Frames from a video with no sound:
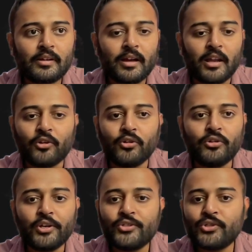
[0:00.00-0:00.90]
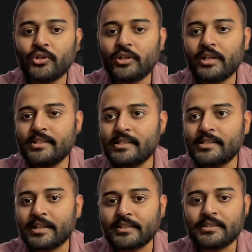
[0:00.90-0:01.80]
I'll go to Azure and
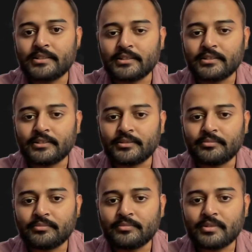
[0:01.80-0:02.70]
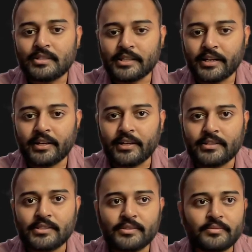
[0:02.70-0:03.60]
just get the settings.